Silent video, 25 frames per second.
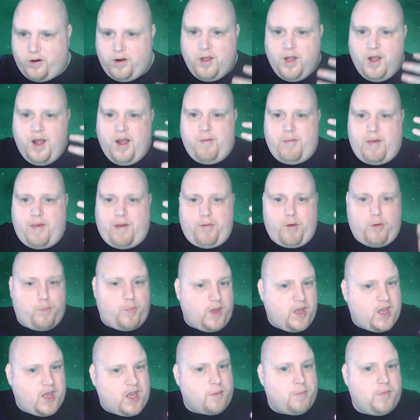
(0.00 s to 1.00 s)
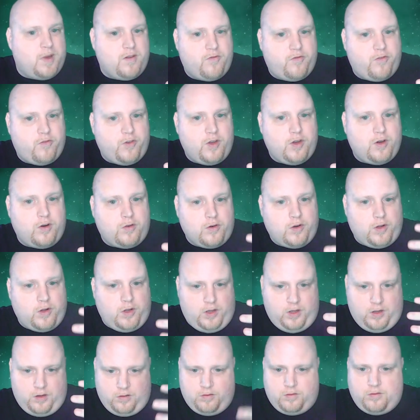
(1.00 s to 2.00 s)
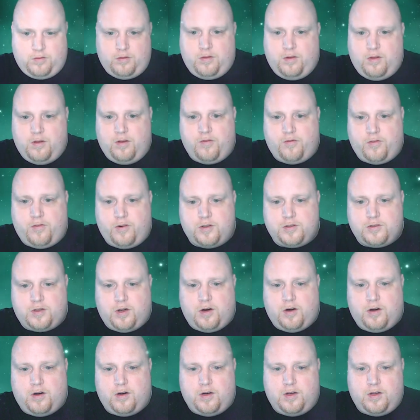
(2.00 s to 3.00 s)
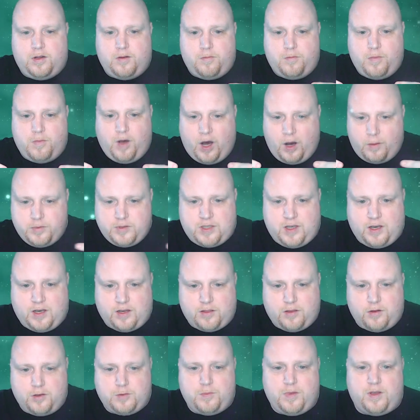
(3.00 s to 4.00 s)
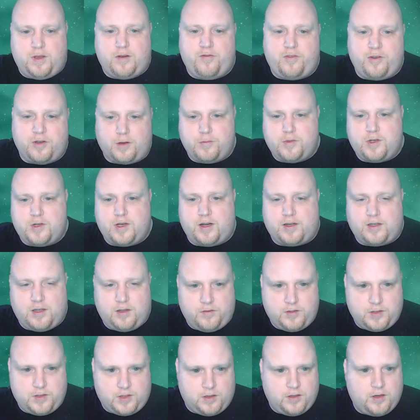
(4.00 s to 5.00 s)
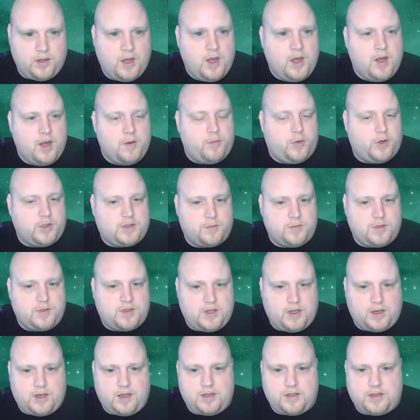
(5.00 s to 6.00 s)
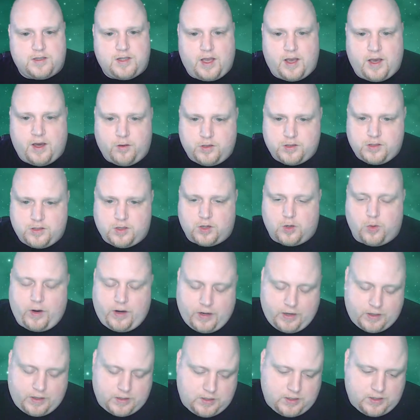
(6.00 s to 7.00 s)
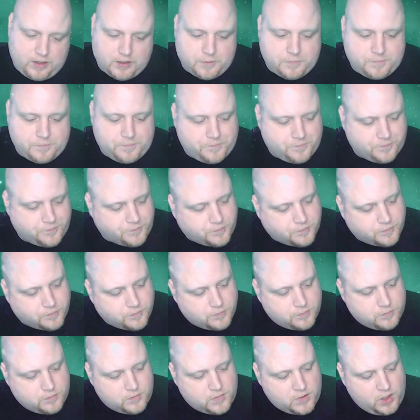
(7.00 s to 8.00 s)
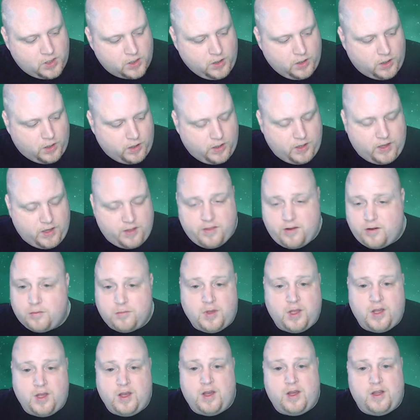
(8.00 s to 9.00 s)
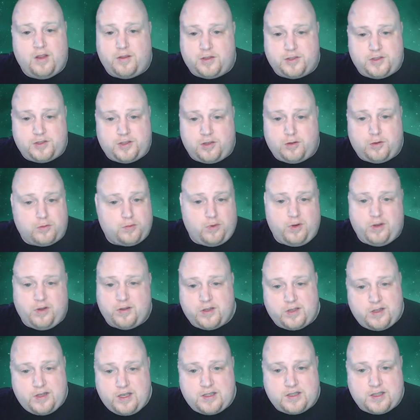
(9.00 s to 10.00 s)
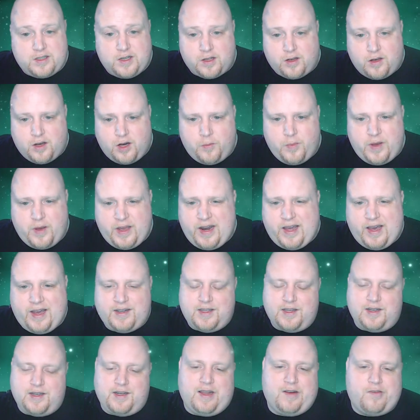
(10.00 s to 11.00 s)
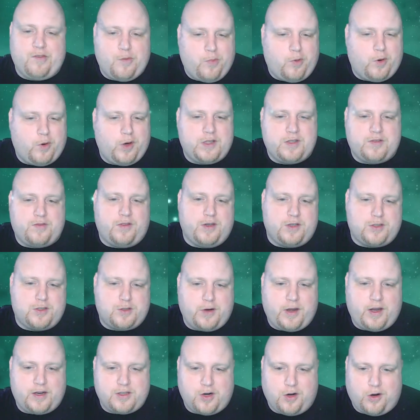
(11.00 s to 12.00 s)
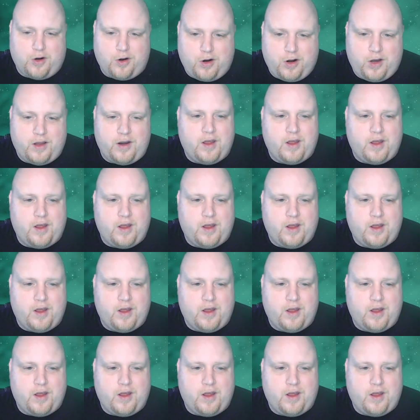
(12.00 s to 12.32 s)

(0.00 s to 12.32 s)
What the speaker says: maybe being midfield in the first turn to obsec those midfield objectives and put some stickies down is a great idea. And they're still really decent in combat. I didn't have the points for the distraction garrote,